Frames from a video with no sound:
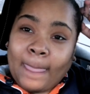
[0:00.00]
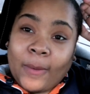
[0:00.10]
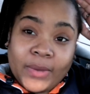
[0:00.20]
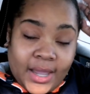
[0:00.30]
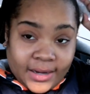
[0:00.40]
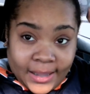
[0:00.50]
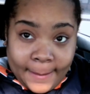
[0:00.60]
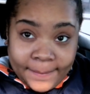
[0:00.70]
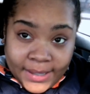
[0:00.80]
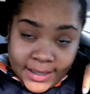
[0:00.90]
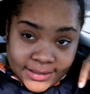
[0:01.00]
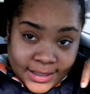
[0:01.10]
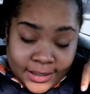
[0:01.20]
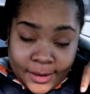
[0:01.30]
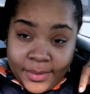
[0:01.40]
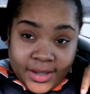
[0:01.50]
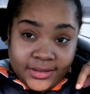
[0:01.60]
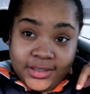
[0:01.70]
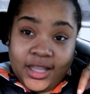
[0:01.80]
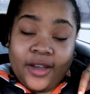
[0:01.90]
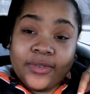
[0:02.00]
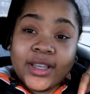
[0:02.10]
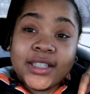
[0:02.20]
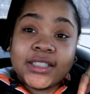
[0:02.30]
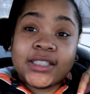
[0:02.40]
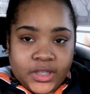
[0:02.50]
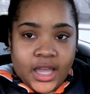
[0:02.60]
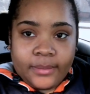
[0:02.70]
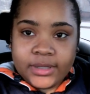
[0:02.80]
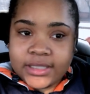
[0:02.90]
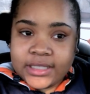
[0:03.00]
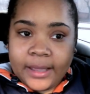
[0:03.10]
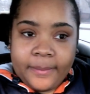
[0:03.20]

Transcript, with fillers: we gotta get blacks out of the post office god bless that